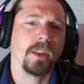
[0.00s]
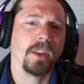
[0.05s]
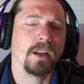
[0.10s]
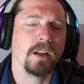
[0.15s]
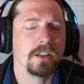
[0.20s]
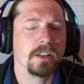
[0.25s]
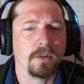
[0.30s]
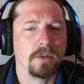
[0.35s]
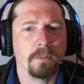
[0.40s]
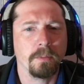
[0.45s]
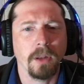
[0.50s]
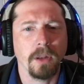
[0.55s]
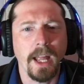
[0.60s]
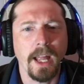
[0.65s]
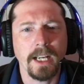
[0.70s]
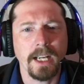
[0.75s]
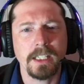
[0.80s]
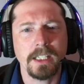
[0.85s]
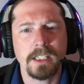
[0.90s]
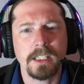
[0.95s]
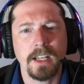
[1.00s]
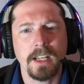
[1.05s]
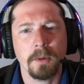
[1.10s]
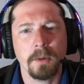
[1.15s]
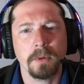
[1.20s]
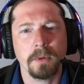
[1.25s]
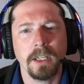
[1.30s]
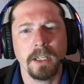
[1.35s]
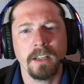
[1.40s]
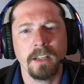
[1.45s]
So black is now
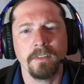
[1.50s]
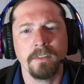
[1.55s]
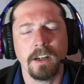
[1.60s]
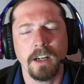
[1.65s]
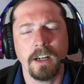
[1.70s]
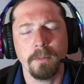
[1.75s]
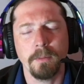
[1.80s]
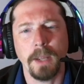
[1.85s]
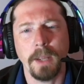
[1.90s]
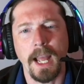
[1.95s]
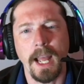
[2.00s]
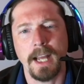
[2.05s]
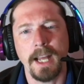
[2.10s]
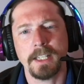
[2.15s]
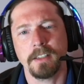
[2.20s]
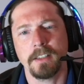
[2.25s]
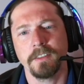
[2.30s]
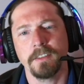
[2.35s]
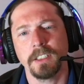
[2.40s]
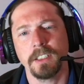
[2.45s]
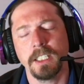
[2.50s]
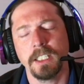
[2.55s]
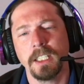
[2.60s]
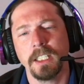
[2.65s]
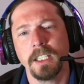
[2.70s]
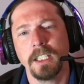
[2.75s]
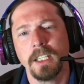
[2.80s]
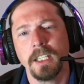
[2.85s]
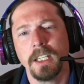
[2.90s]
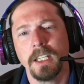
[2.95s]
playing very passively.
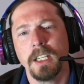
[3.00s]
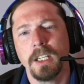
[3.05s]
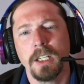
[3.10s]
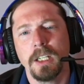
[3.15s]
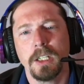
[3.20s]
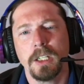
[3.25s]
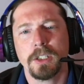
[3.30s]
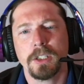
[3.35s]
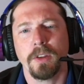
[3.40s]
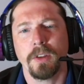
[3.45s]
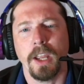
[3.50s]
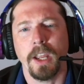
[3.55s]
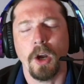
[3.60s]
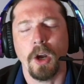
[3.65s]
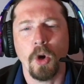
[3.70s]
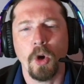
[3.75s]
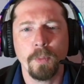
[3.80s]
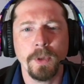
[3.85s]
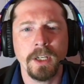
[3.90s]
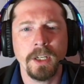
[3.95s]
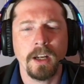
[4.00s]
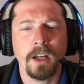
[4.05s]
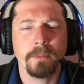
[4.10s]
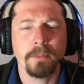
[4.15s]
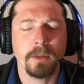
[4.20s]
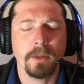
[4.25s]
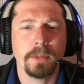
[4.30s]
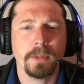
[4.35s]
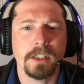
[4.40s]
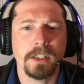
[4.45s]
So they opened up
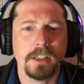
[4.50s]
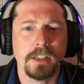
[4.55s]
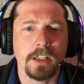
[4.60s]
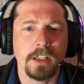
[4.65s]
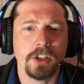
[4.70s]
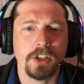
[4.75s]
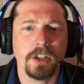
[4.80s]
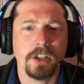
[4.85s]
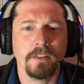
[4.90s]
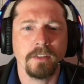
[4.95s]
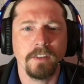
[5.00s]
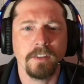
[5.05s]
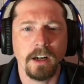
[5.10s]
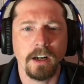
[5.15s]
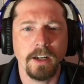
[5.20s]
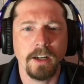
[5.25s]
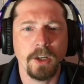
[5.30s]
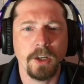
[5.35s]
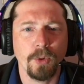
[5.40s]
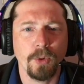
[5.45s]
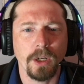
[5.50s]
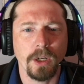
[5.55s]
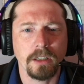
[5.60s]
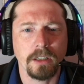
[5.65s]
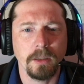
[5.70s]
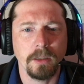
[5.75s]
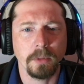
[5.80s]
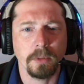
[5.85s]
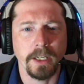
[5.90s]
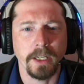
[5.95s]
the position very quickly
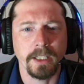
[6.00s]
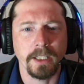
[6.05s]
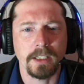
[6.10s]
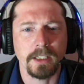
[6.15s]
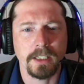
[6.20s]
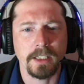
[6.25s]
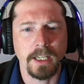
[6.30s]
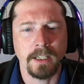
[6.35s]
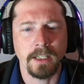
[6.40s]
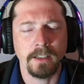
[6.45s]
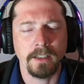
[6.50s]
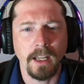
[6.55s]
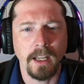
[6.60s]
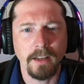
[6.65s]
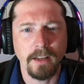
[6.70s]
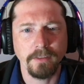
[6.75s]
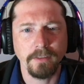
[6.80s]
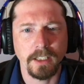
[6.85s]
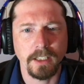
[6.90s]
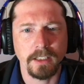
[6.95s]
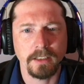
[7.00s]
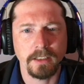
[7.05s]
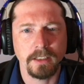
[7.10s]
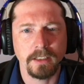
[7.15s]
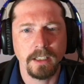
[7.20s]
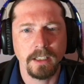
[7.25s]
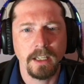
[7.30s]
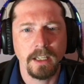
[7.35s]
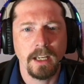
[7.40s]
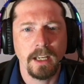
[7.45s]
playing the Scandinavian,
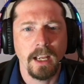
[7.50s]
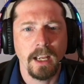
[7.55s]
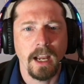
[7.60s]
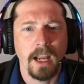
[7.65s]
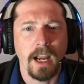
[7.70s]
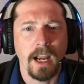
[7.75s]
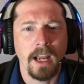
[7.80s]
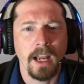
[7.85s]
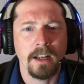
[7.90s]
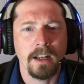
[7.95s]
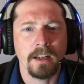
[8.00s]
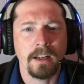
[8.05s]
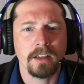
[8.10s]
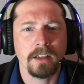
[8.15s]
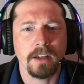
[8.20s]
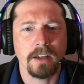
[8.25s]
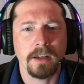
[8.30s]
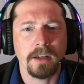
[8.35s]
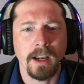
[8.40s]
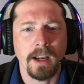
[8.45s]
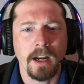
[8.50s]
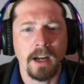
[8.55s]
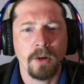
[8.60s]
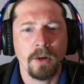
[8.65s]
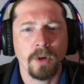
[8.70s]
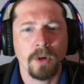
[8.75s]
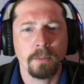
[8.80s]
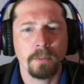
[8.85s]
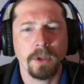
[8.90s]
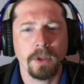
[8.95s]
and now
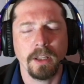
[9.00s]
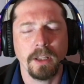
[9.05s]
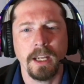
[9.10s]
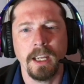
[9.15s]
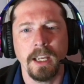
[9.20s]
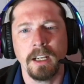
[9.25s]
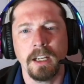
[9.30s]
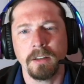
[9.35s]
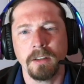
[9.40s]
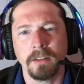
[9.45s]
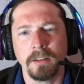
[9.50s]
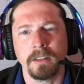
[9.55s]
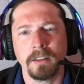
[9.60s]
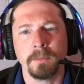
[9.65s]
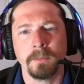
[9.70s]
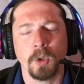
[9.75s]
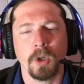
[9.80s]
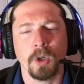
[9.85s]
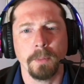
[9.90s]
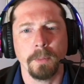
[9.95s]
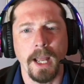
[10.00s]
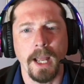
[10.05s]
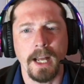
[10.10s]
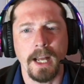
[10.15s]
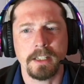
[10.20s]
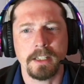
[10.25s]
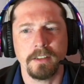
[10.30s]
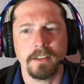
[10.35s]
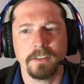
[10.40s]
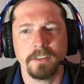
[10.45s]
are playing a little more
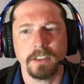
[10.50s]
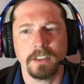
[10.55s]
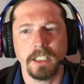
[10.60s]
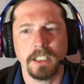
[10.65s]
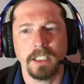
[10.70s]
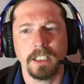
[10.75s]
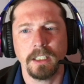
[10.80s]
passively.